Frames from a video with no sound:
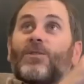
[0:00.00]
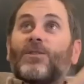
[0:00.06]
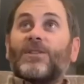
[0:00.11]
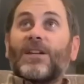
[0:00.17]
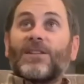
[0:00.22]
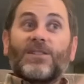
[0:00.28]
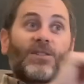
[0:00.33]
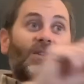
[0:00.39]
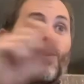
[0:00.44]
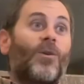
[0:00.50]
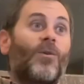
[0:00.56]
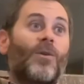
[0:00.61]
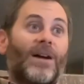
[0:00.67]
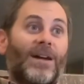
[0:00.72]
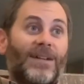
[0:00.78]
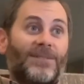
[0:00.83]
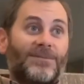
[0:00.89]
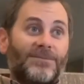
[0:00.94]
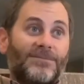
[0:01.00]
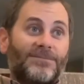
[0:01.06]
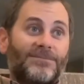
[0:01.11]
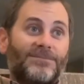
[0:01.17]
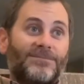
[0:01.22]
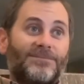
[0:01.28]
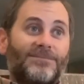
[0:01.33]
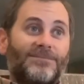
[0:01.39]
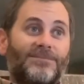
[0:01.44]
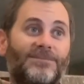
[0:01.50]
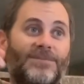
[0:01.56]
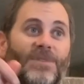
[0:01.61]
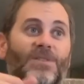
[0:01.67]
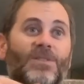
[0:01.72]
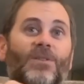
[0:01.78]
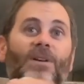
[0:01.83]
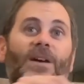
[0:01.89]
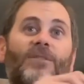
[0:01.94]
it doesn't go away.
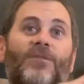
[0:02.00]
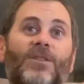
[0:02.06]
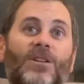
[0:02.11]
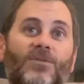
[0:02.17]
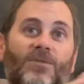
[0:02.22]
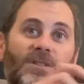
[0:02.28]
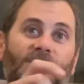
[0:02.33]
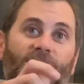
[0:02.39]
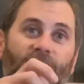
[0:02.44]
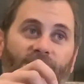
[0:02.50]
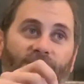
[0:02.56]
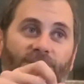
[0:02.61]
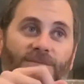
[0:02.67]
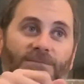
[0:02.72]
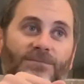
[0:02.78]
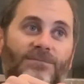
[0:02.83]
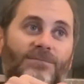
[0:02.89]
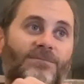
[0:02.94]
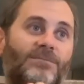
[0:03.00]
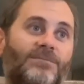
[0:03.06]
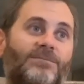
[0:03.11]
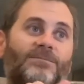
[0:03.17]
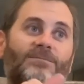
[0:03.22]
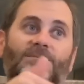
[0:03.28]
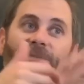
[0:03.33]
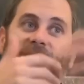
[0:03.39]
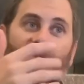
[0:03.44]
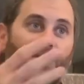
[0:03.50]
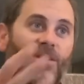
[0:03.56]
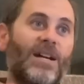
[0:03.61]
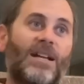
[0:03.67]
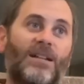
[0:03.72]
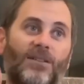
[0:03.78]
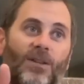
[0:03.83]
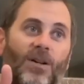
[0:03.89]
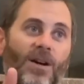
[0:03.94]
So every grief, every
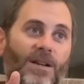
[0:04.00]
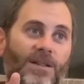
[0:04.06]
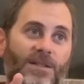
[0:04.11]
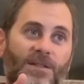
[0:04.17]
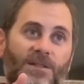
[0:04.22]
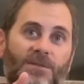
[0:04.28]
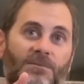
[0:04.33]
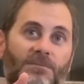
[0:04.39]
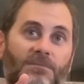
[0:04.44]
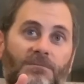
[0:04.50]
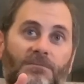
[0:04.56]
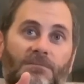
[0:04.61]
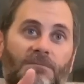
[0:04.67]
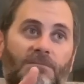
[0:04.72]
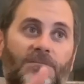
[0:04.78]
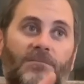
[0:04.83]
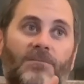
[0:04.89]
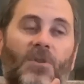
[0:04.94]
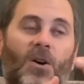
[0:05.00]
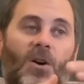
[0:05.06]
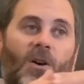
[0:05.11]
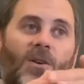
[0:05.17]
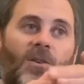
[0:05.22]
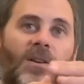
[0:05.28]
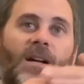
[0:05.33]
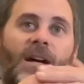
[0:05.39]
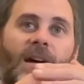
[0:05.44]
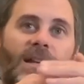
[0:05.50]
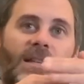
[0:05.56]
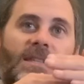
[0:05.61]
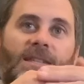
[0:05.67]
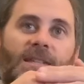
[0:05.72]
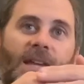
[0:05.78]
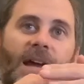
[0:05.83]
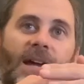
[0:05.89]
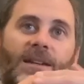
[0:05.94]
kind of loss, all kind of
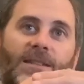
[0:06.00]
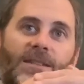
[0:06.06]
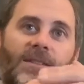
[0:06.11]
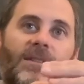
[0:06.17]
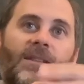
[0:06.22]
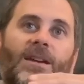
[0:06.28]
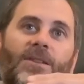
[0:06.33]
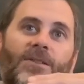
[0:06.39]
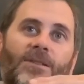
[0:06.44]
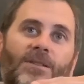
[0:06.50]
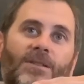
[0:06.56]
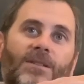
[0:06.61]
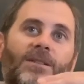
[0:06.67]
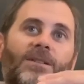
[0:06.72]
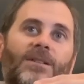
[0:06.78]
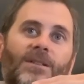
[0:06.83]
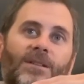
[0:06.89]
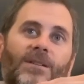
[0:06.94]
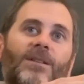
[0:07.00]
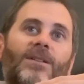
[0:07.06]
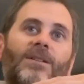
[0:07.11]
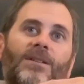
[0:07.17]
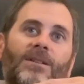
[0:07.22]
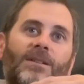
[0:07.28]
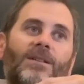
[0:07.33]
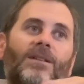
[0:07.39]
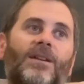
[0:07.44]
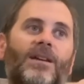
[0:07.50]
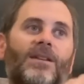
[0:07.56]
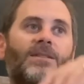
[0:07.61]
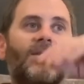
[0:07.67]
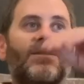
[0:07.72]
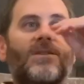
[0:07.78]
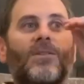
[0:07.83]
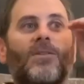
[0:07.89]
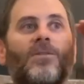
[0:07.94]
stacks together.
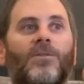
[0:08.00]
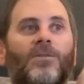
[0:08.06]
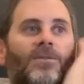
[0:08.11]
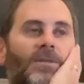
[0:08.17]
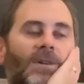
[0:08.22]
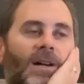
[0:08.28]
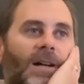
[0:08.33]
And so